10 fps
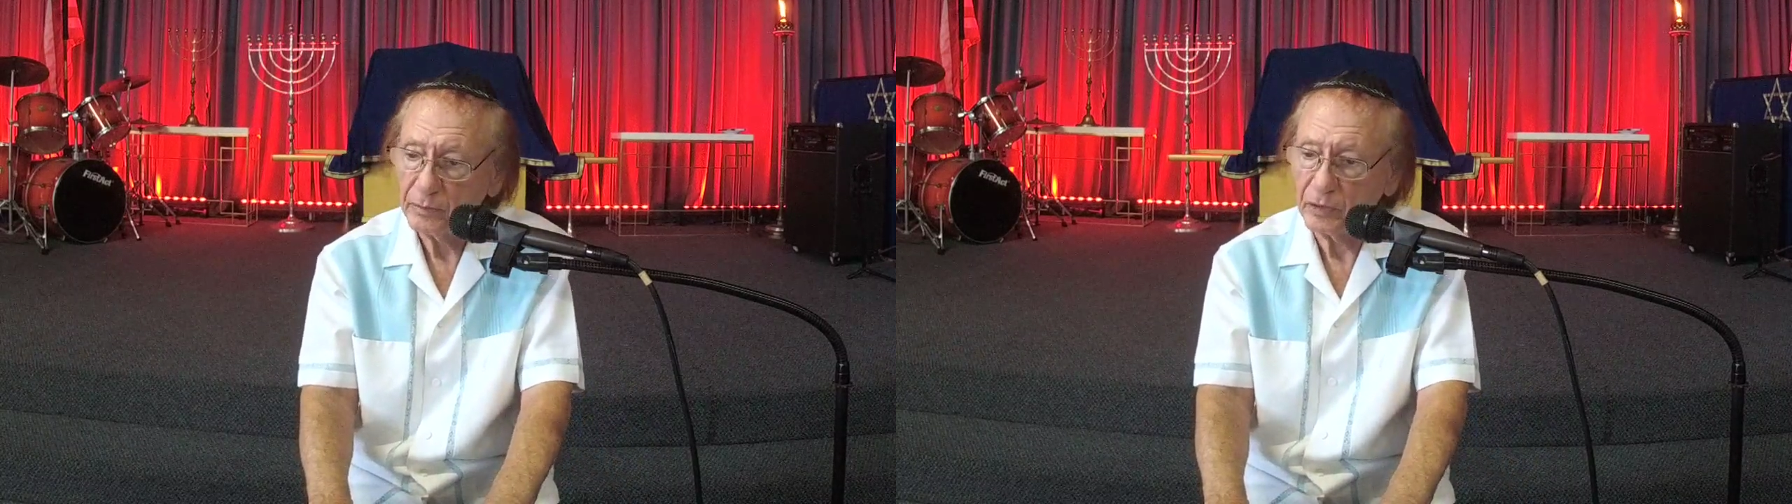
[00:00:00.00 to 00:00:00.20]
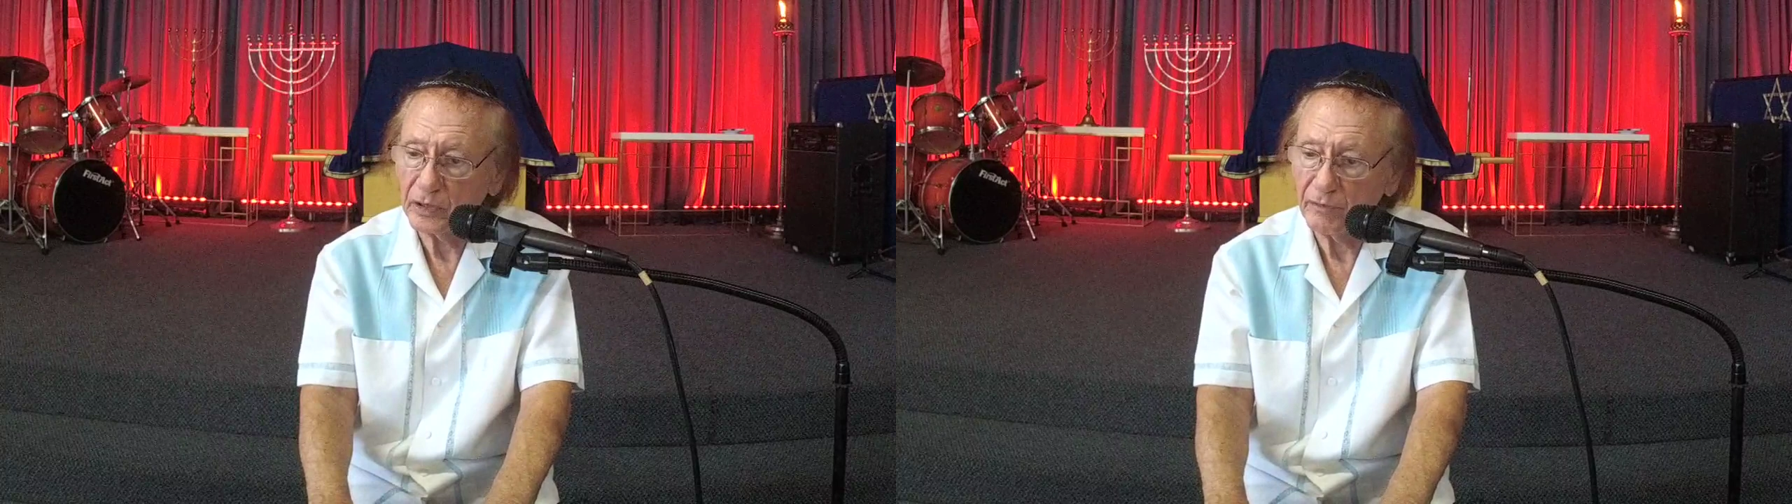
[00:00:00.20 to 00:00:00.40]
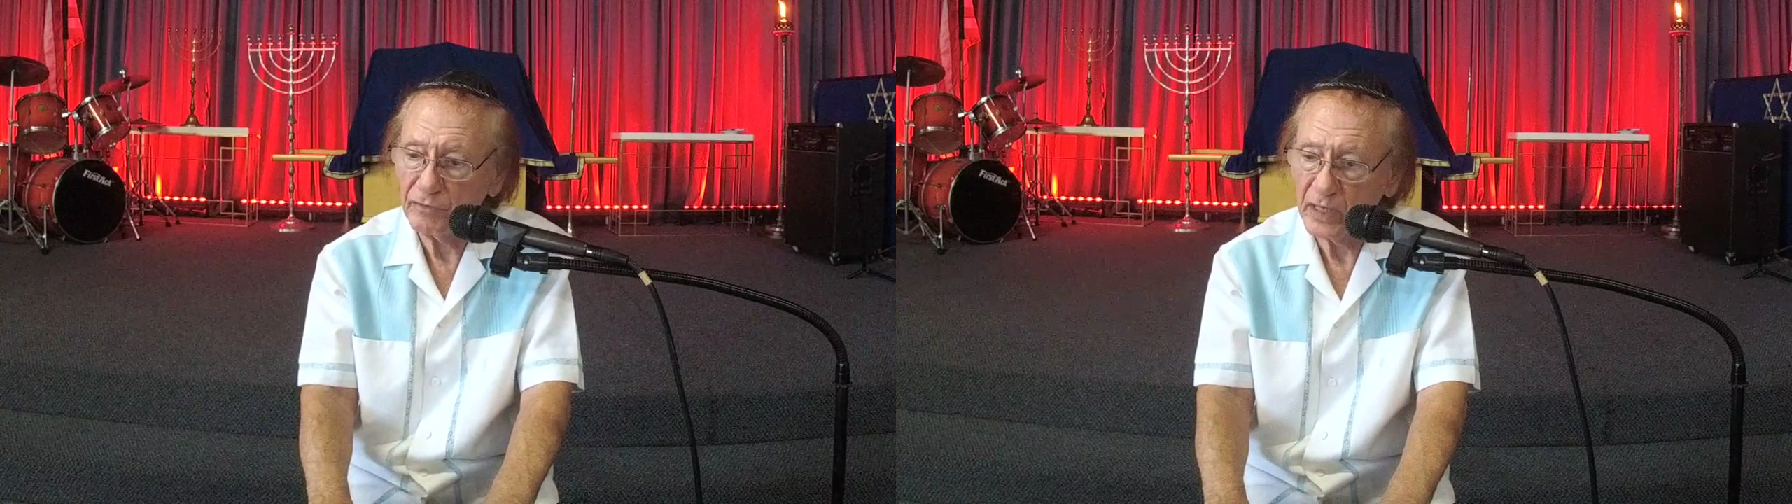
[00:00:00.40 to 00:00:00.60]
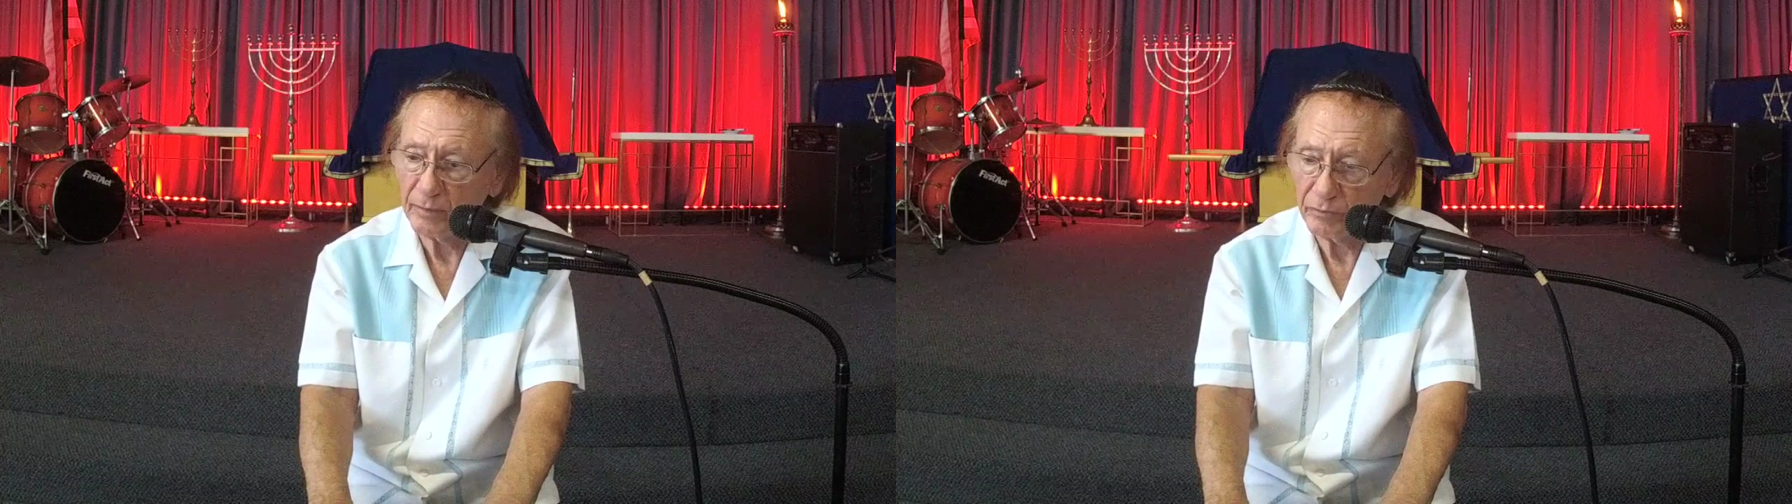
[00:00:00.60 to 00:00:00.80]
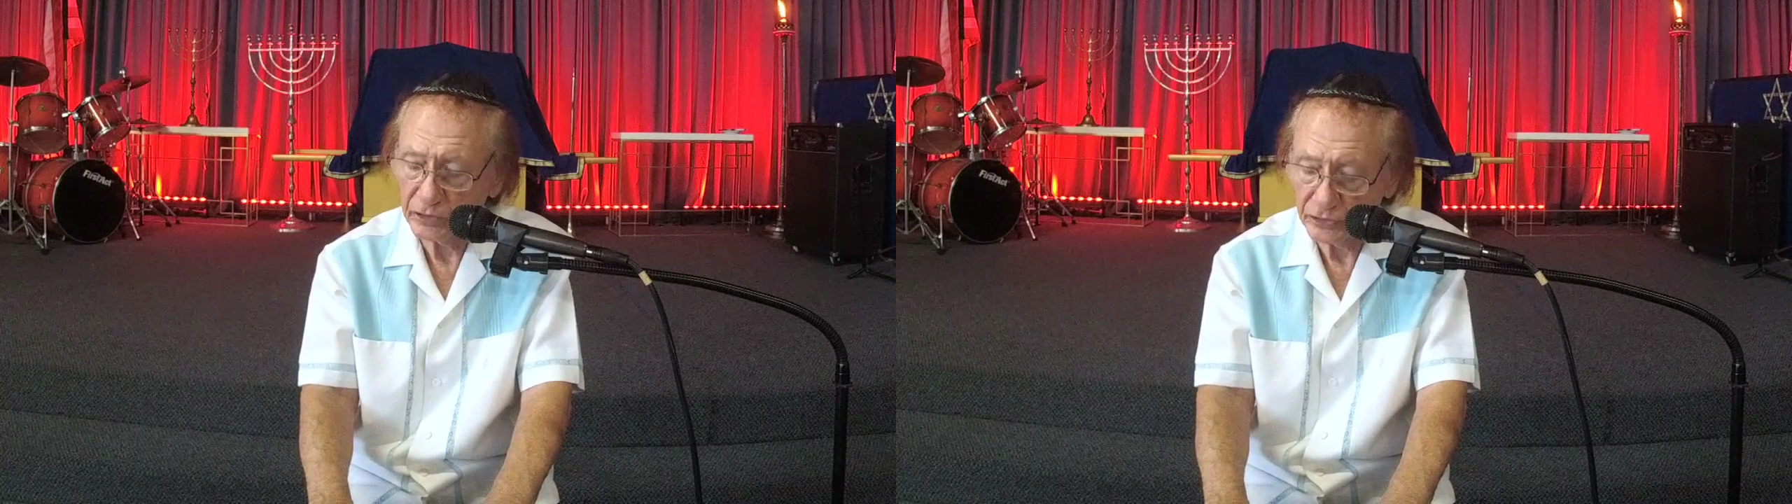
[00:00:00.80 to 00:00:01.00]
book of
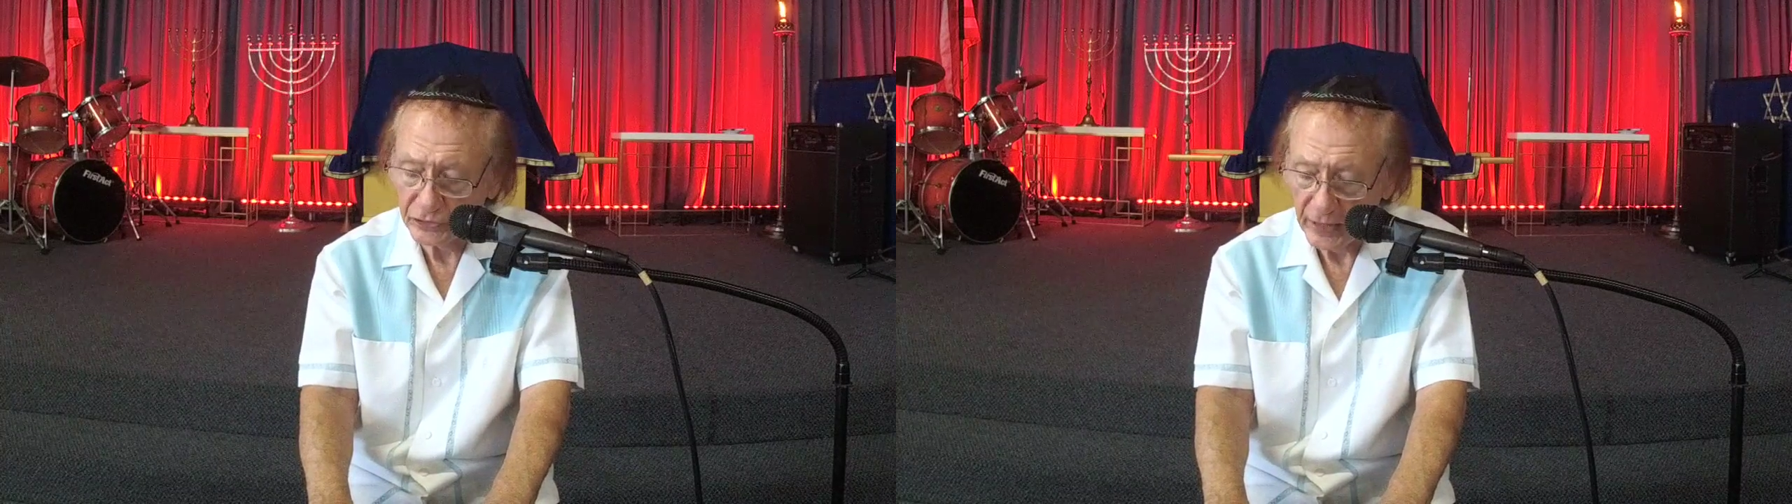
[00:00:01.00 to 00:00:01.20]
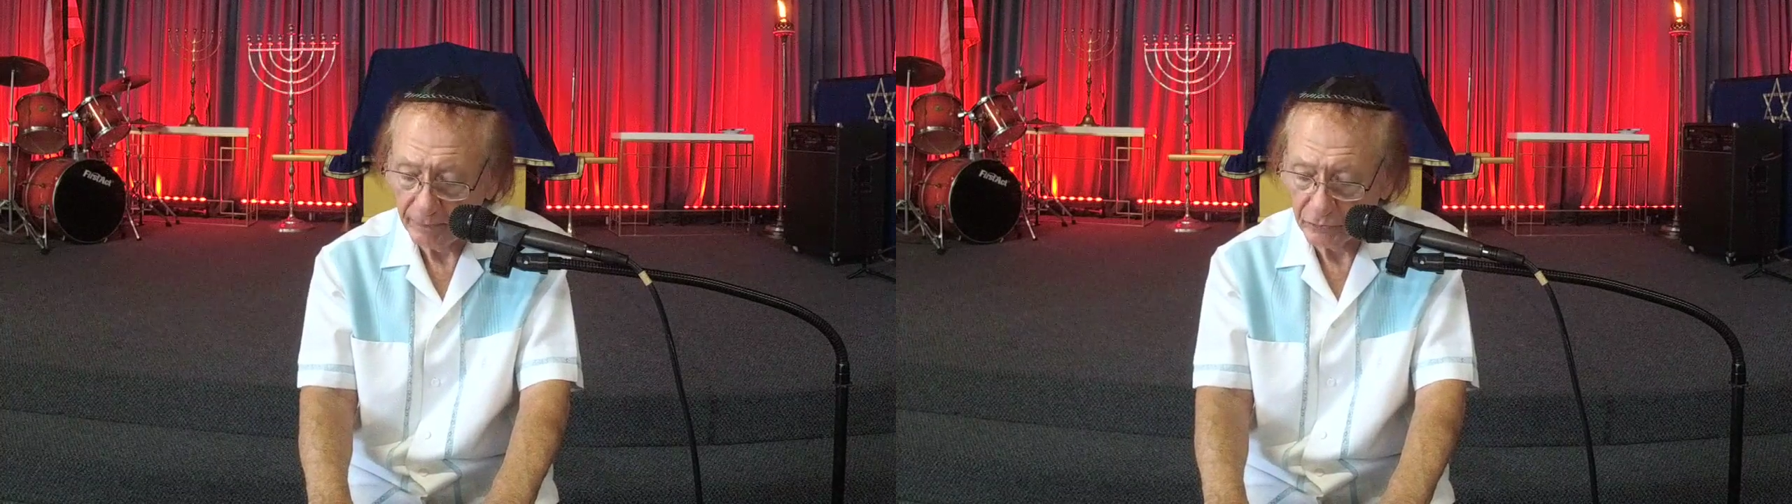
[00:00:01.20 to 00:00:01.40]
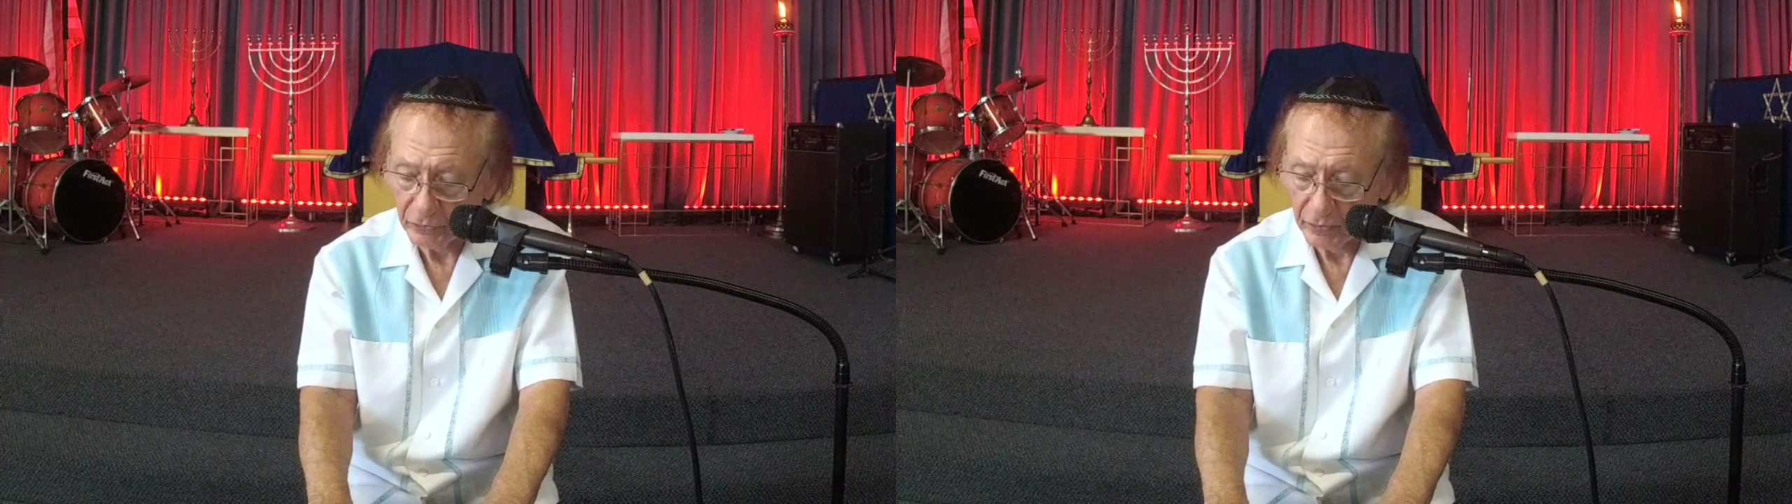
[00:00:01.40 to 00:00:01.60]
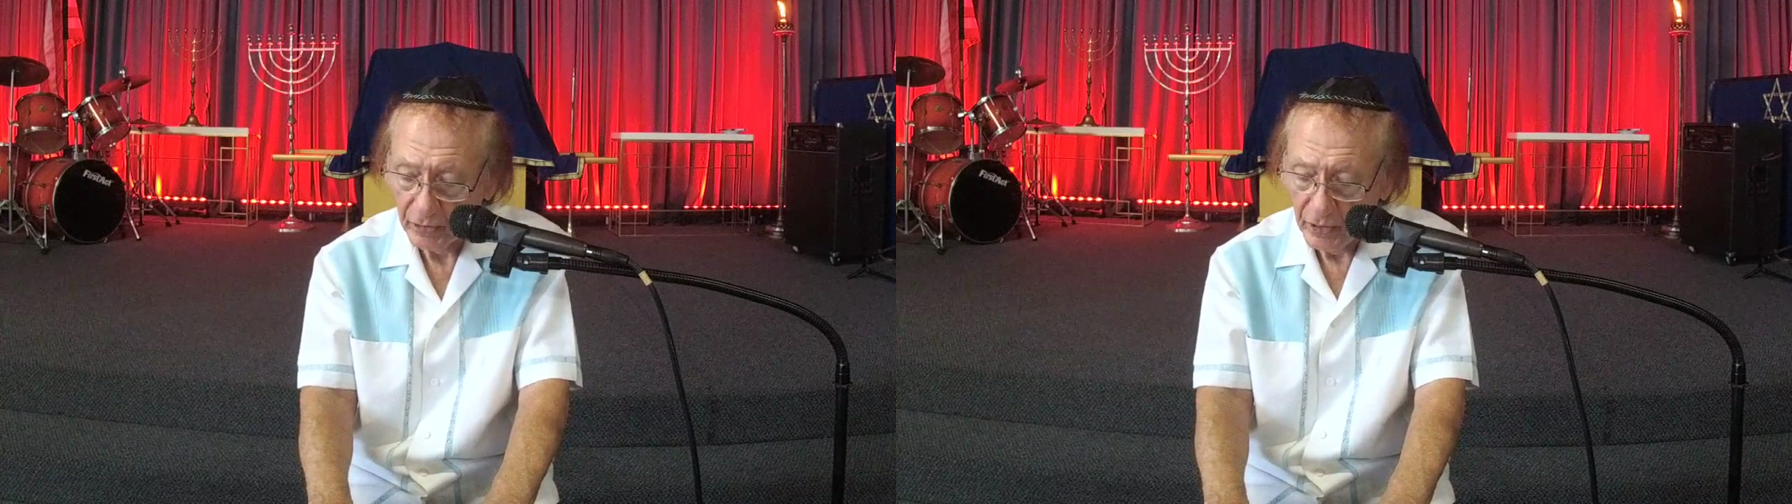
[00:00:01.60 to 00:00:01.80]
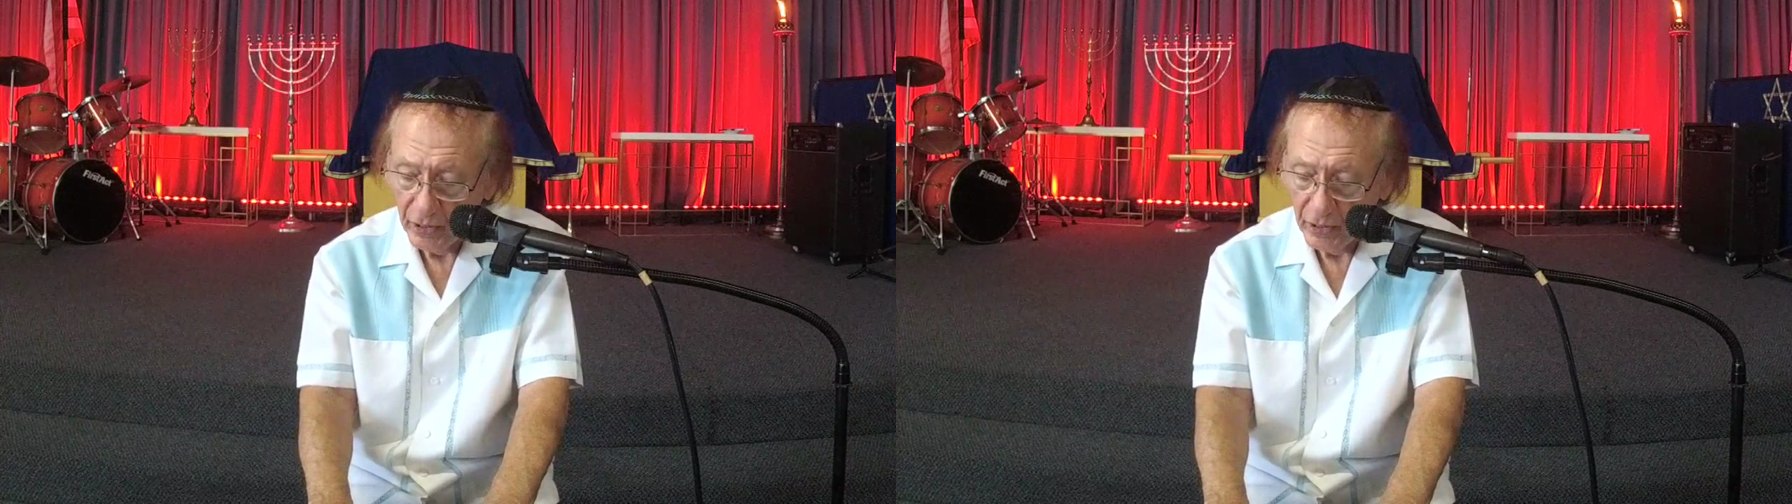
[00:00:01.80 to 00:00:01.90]
Numbers, chapter